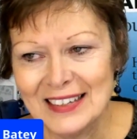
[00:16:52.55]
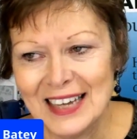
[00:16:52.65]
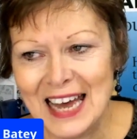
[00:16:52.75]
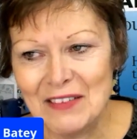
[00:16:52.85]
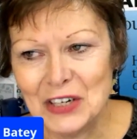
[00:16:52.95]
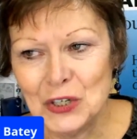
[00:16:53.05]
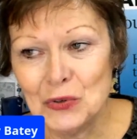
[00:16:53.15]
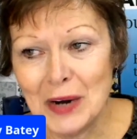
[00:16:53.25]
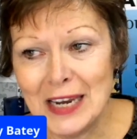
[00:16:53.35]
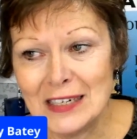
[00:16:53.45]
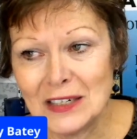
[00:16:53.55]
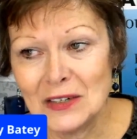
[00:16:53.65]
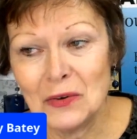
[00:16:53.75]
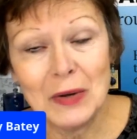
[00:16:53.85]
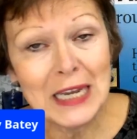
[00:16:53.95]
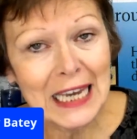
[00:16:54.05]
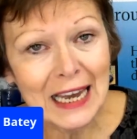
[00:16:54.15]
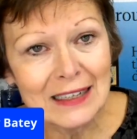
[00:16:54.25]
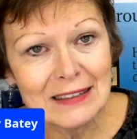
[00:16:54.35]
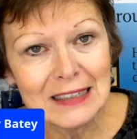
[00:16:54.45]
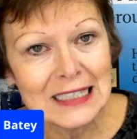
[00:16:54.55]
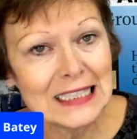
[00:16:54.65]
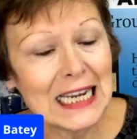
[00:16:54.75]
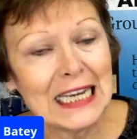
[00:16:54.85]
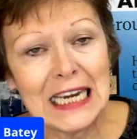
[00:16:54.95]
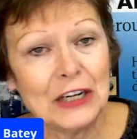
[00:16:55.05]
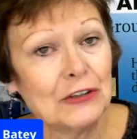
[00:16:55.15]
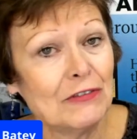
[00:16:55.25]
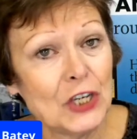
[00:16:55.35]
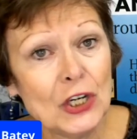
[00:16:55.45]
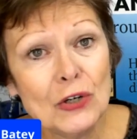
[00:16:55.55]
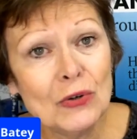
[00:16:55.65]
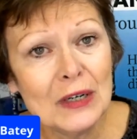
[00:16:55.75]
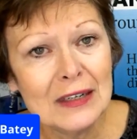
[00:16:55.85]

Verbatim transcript: Have a great weekend. Take care of you.